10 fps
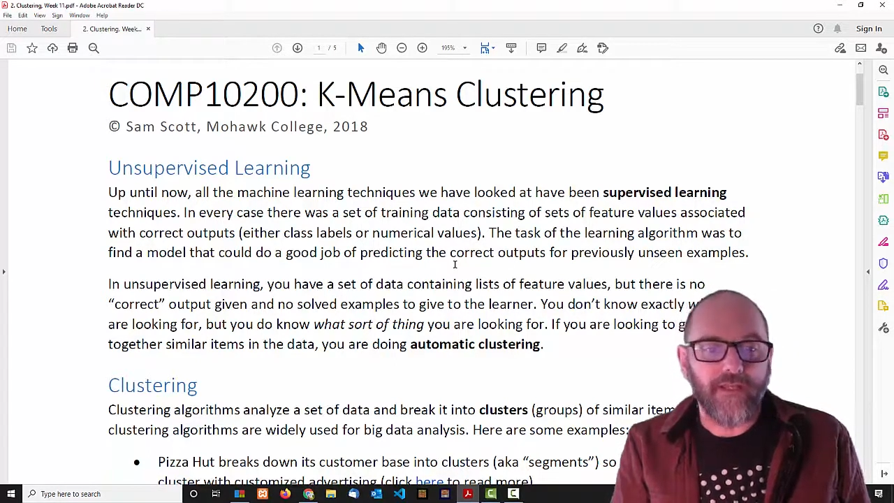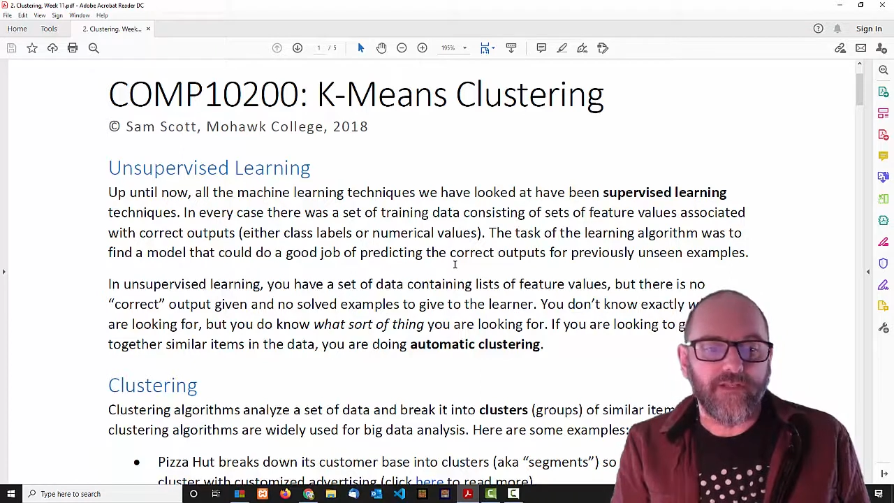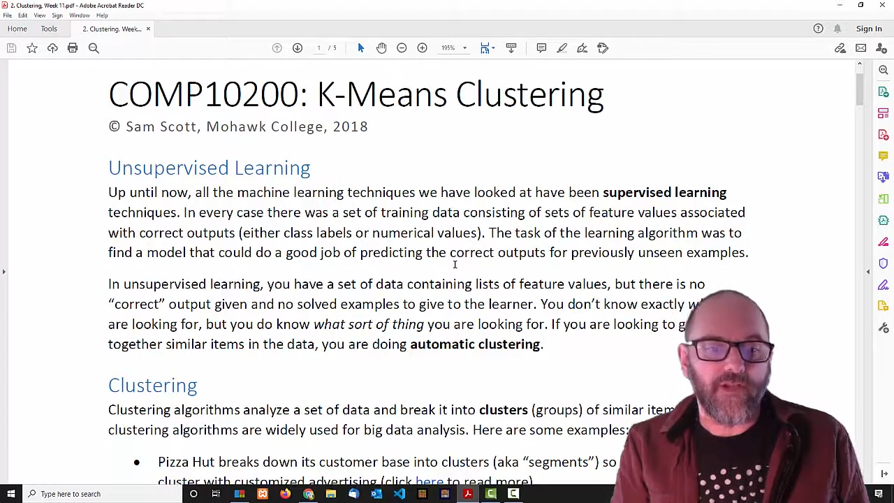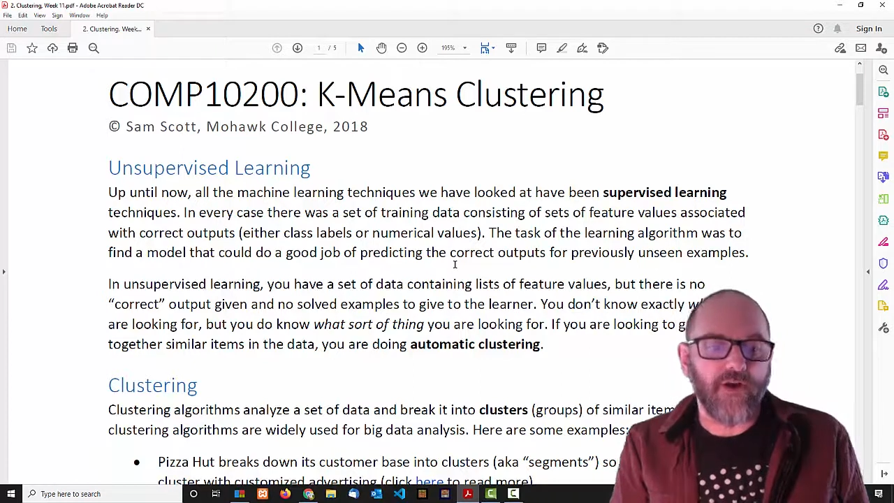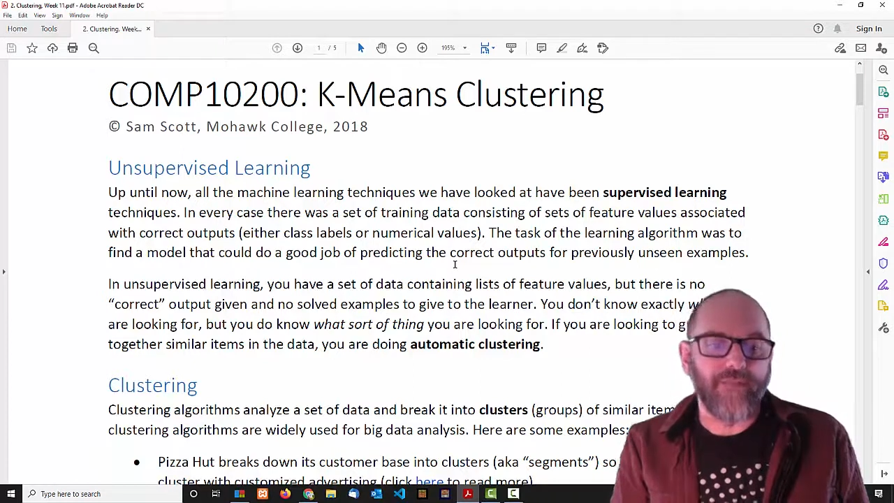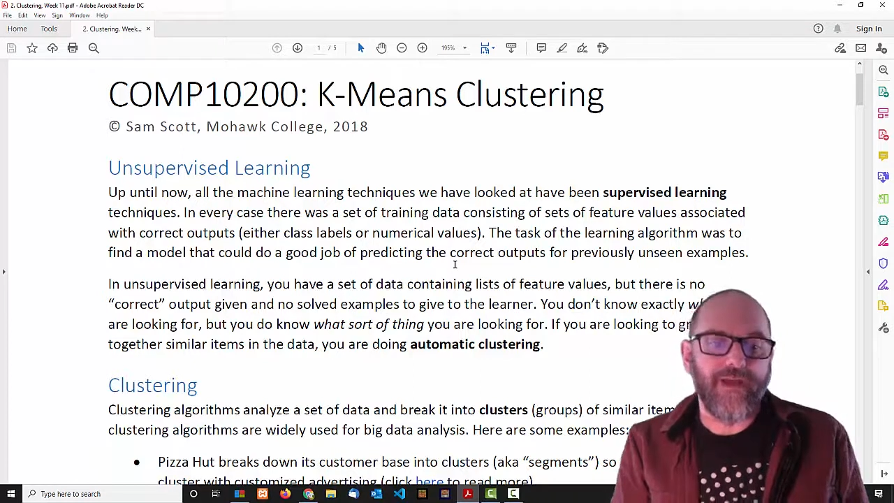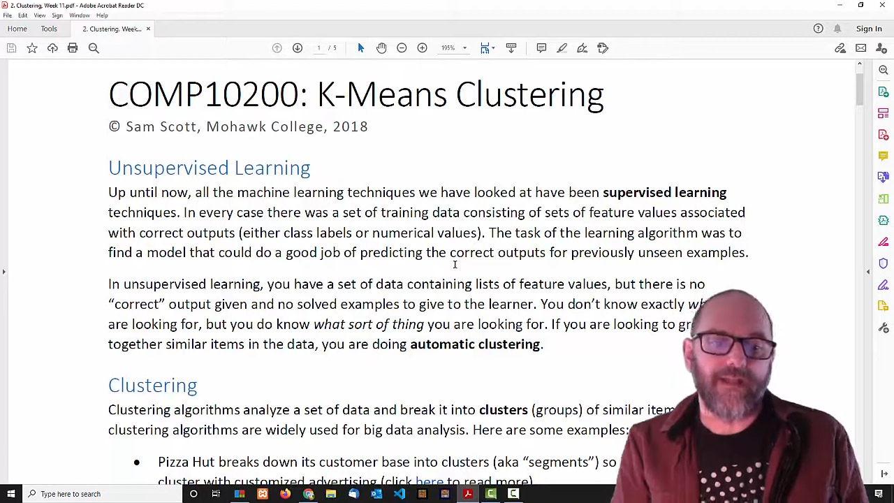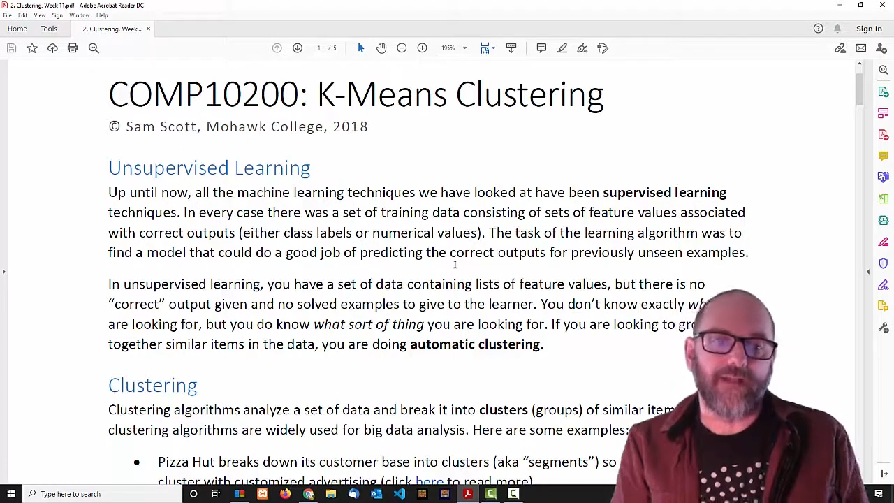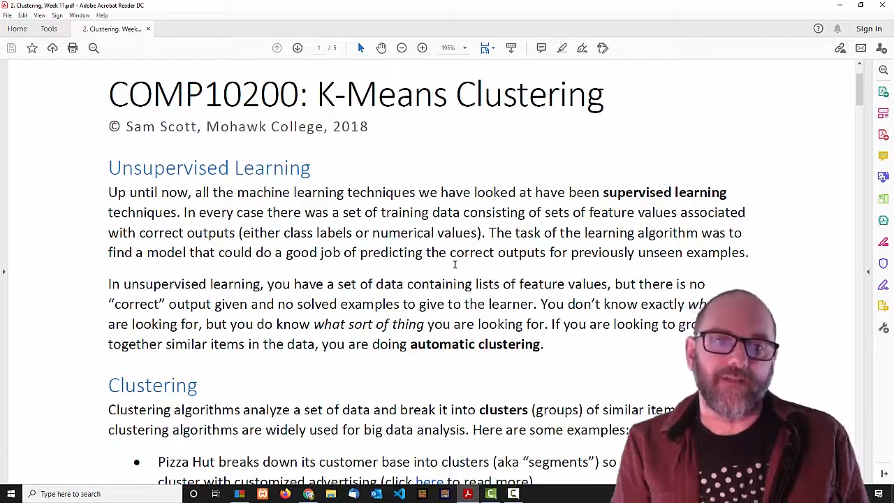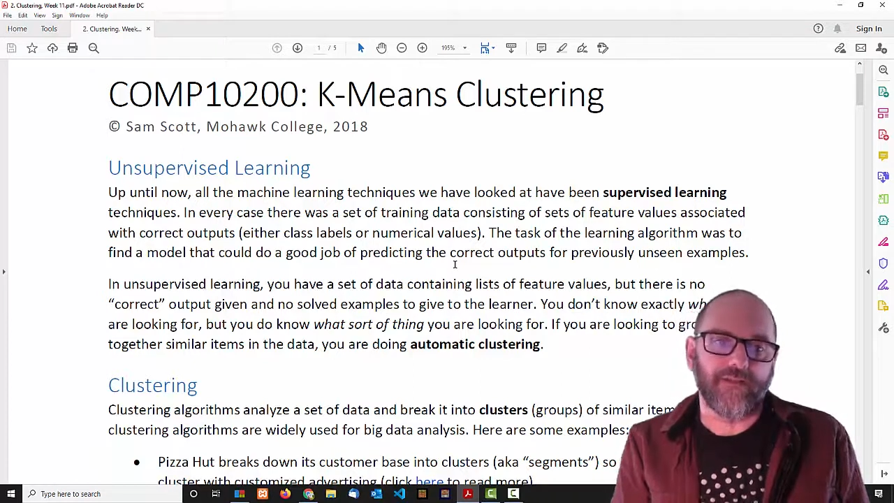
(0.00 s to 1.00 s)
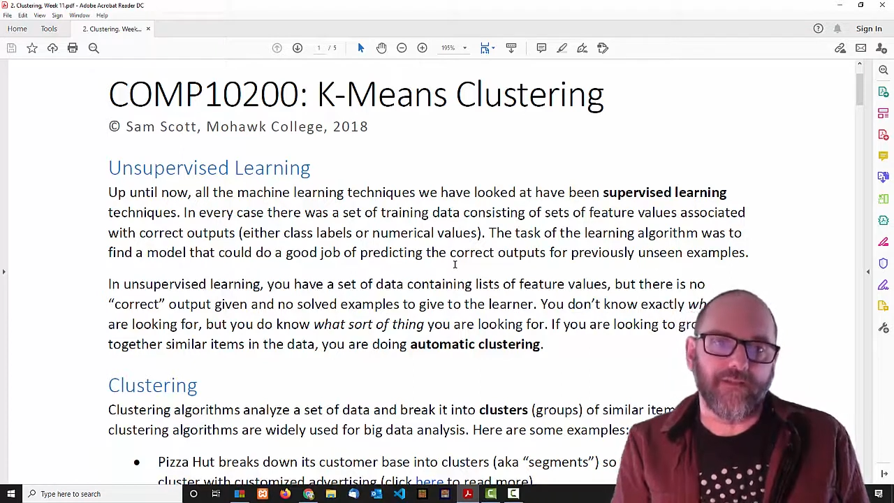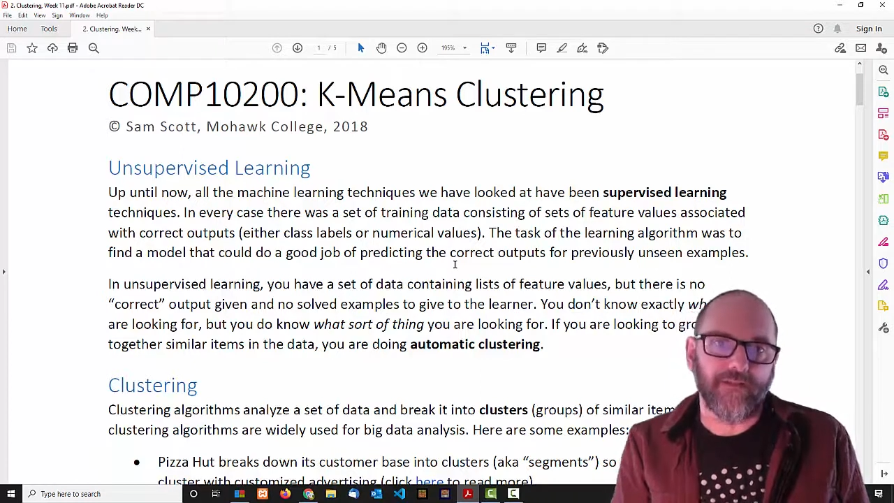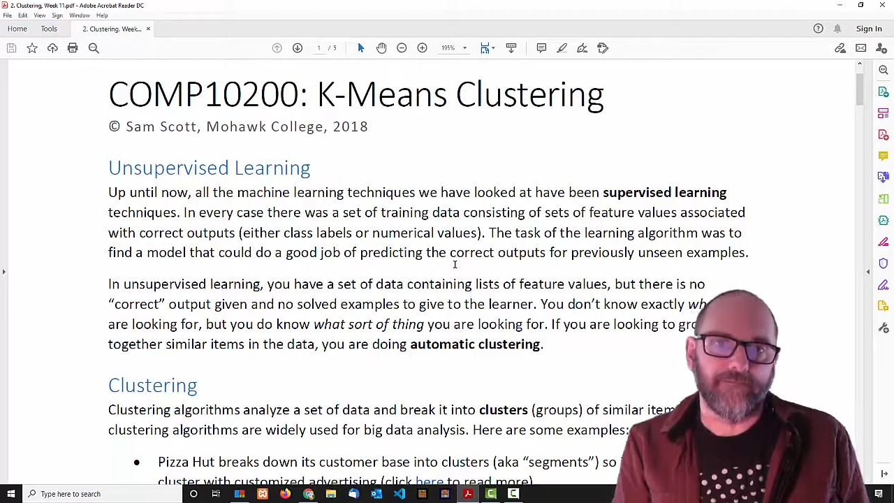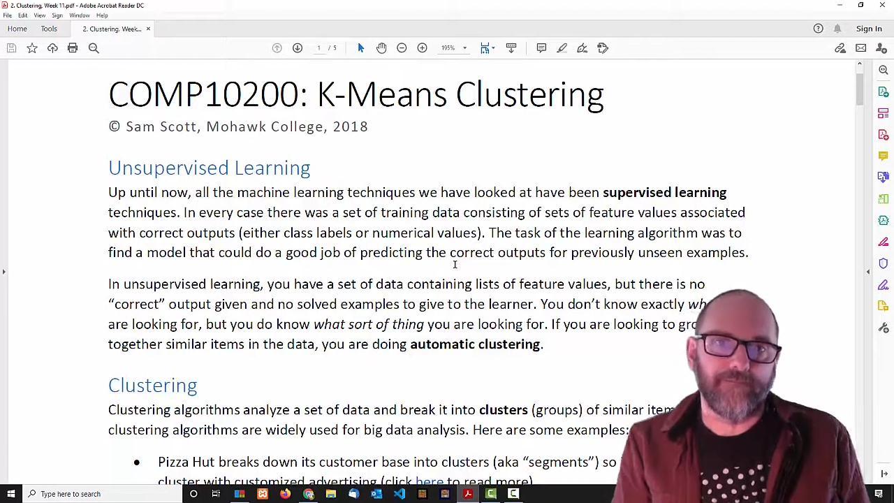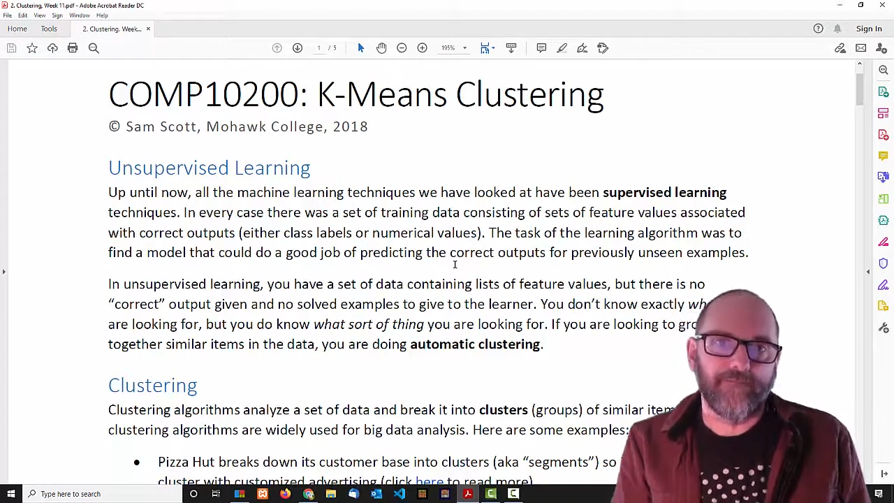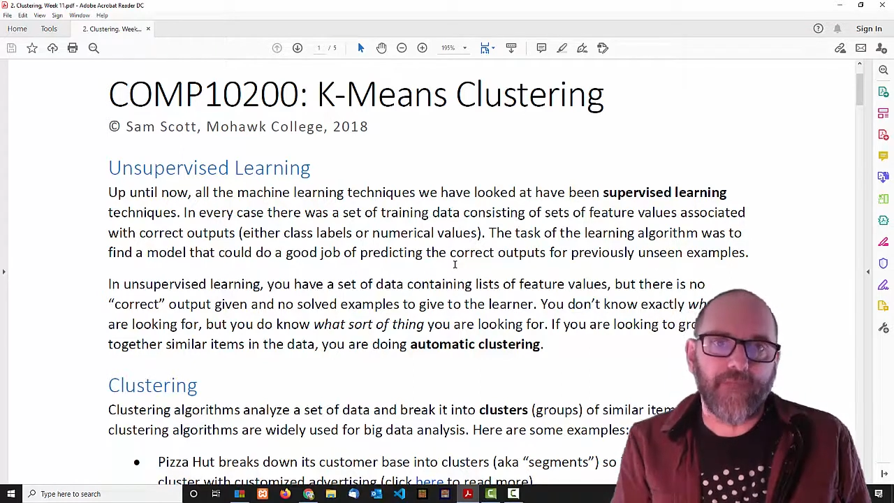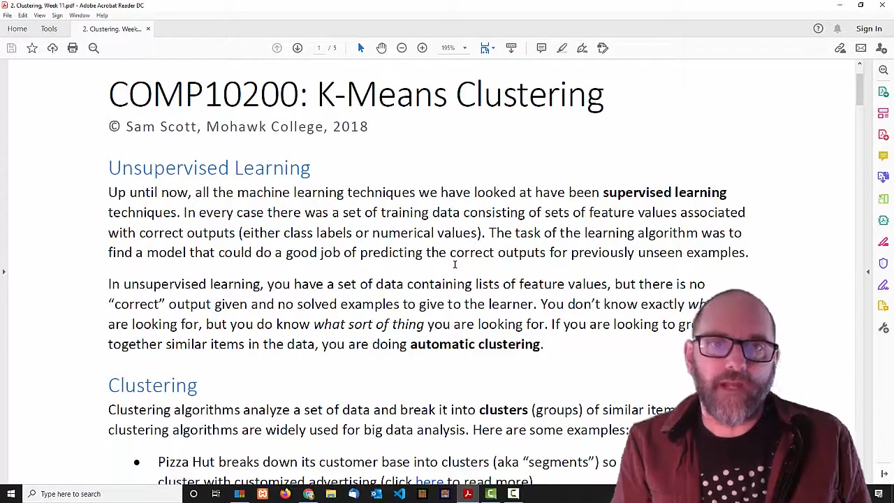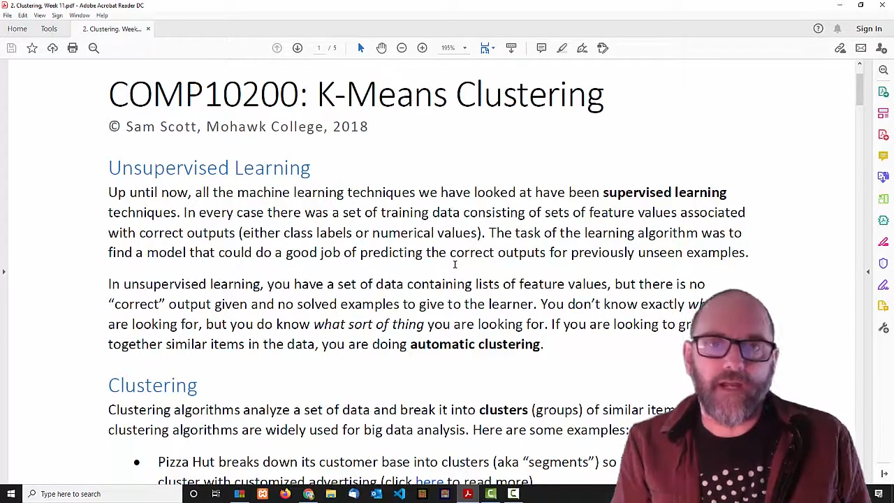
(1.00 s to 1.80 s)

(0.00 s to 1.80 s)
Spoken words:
is automatic clustering.